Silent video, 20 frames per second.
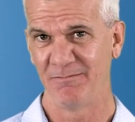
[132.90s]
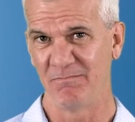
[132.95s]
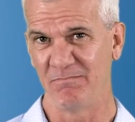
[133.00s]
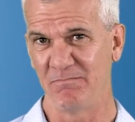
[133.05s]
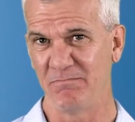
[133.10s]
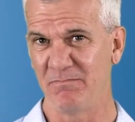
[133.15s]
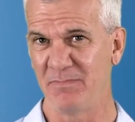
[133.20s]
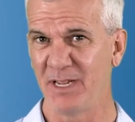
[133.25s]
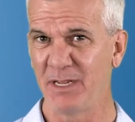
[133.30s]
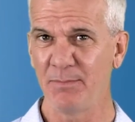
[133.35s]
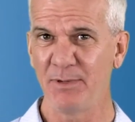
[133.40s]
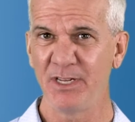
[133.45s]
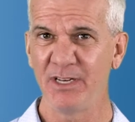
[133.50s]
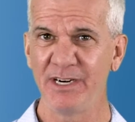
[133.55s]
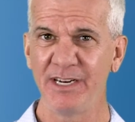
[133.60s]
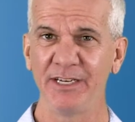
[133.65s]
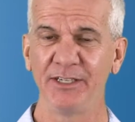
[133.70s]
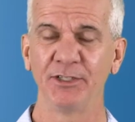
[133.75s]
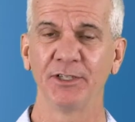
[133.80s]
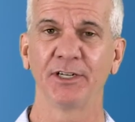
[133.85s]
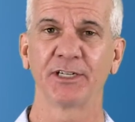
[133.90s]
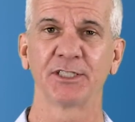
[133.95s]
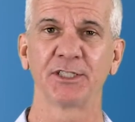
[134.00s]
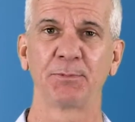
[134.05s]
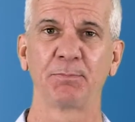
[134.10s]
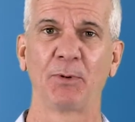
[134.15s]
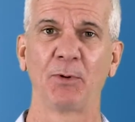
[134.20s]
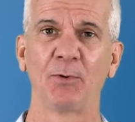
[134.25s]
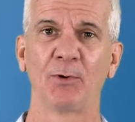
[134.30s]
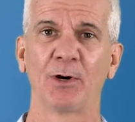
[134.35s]
Maybe you need to
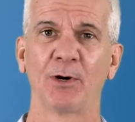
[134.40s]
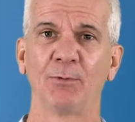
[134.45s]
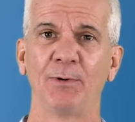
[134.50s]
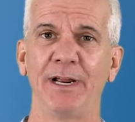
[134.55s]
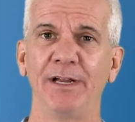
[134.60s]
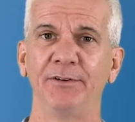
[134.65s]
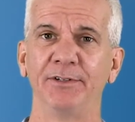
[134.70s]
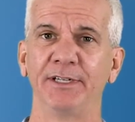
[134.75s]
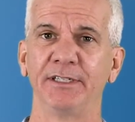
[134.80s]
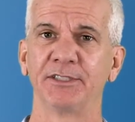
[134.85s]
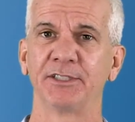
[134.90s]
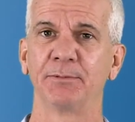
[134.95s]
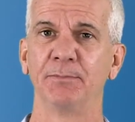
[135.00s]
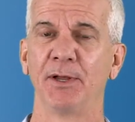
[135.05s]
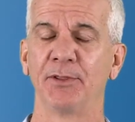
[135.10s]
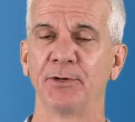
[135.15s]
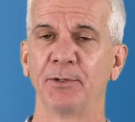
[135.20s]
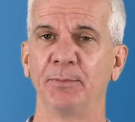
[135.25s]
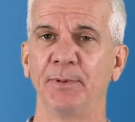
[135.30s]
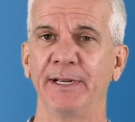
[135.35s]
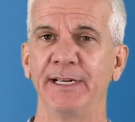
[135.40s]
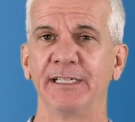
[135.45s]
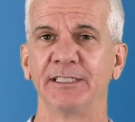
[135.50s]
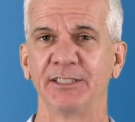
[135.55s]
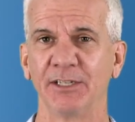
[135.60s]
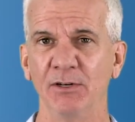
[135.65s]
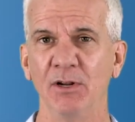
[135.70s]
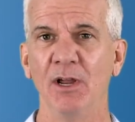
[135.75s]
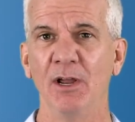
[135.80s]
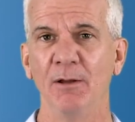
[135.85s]
explore around at some other
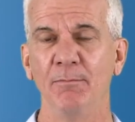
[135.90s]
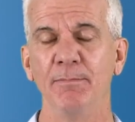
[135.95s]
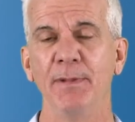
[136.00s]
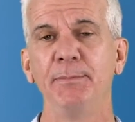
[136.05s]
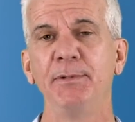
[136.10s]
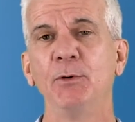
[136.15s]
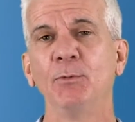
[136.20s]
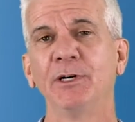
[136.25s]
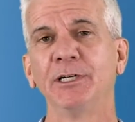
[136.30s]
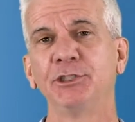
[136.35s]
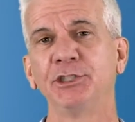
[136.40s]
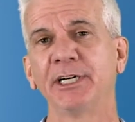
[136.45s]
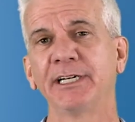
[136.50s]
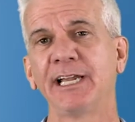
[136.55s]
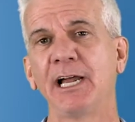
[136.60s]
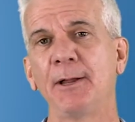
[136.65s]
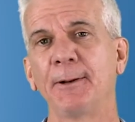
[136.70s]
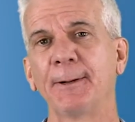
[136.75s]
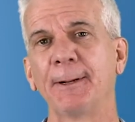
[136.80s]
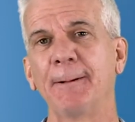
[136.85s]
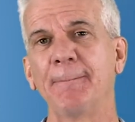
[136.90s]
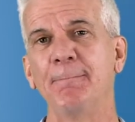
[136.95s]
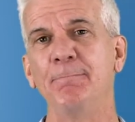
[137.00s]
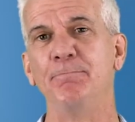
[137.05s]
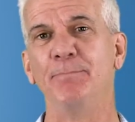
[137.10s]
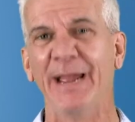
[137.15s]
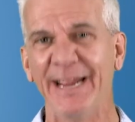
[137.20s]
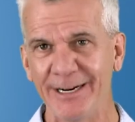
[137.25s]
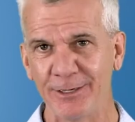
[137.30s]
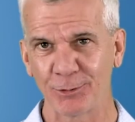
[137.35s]
banks and maybe you want to check out
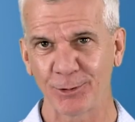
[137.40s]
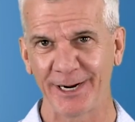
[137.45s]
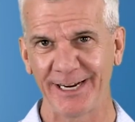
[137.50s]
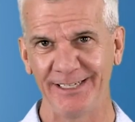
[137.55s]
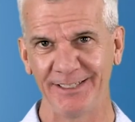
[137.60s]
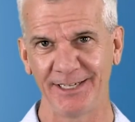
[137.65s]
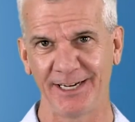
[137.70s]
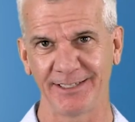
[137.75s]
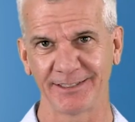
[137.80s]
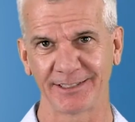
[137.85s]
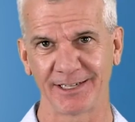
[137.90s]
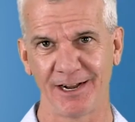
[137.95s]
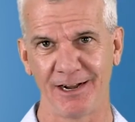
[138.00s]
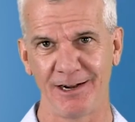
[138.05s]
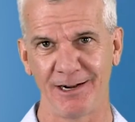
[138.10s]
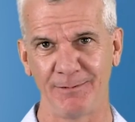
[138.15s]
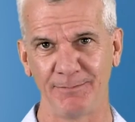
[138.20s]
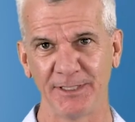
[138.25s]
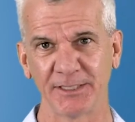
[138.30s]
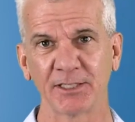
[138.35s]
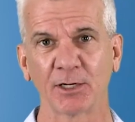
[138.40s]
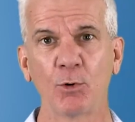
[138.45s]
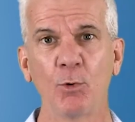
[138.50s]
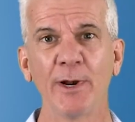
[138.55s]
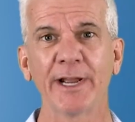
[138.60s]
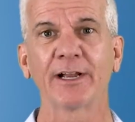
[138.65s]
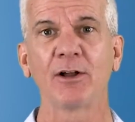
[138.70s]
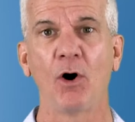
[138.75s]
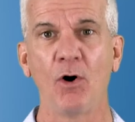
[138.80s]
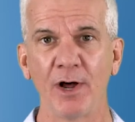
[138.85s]
bankrate.com. It's a
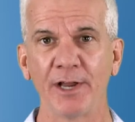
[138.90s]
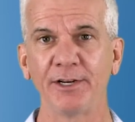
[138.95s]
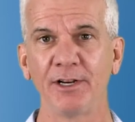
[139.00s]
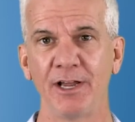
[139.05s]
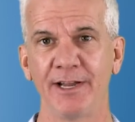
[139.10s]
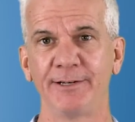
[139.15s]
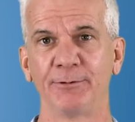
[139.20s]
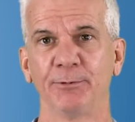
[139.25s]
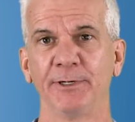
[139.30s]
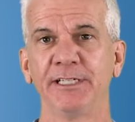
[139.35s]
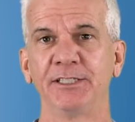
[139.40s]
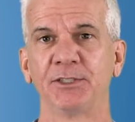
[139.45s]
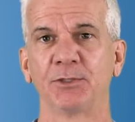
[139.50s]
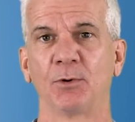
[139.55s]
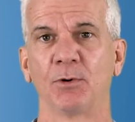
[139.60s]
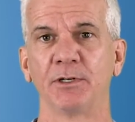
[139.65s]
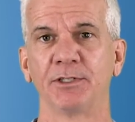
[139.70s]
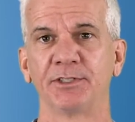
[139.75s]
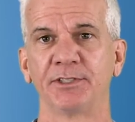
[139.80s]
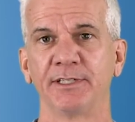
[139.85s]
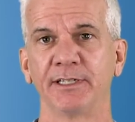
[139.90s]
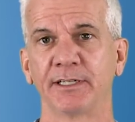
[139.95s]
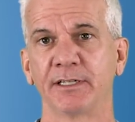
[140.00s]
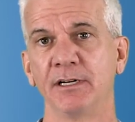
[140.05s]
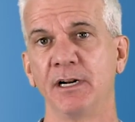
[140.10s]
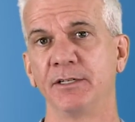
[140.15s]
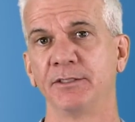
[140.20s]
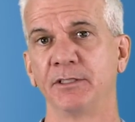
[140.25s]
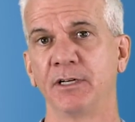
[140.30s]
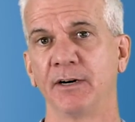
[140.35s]
quick online resource that
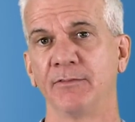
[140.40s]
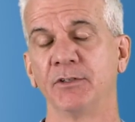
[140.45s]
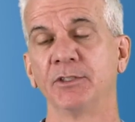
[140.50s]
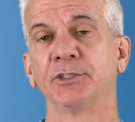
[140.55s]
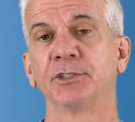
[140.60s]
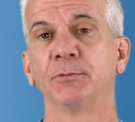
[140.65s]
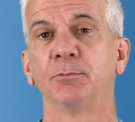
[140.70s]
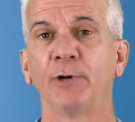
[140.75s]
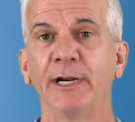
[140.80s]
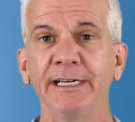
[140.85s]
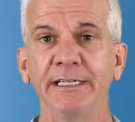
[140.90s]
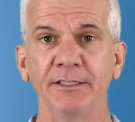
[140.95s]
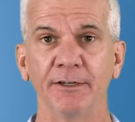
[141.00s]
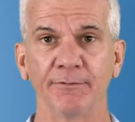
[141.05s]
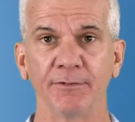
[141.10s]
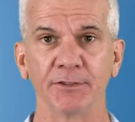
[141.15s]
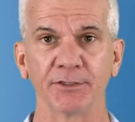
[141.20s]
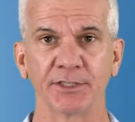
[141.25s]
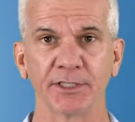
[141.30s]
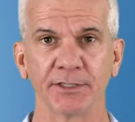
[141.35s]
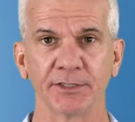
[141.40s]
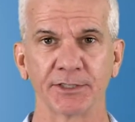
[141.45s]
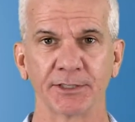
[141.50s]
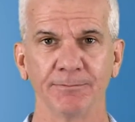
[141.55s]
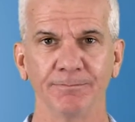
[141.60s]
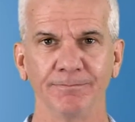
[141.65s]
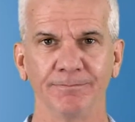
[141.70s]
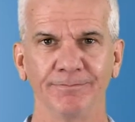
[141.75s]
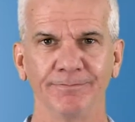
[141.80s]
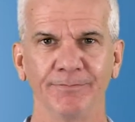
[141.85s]
can uncover some rate differences.